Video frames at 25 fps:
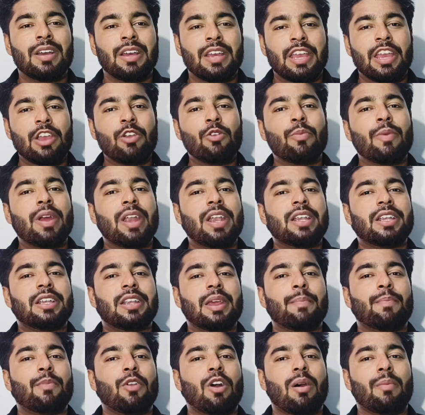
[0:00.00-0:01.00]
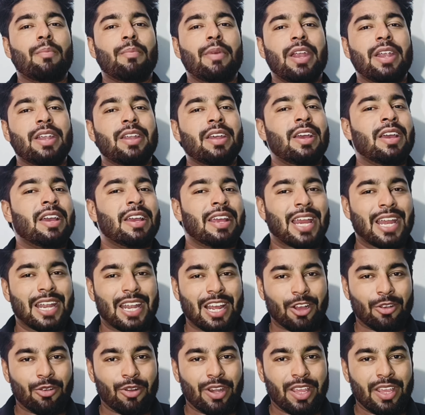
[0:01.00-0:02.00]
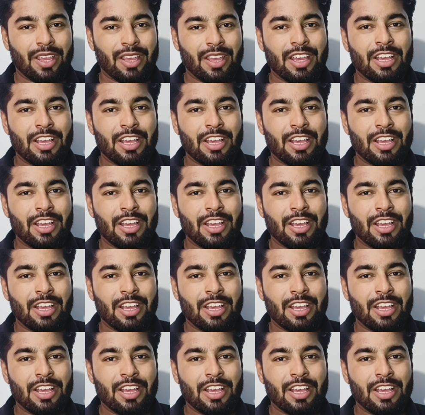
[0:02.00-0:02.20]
human development category.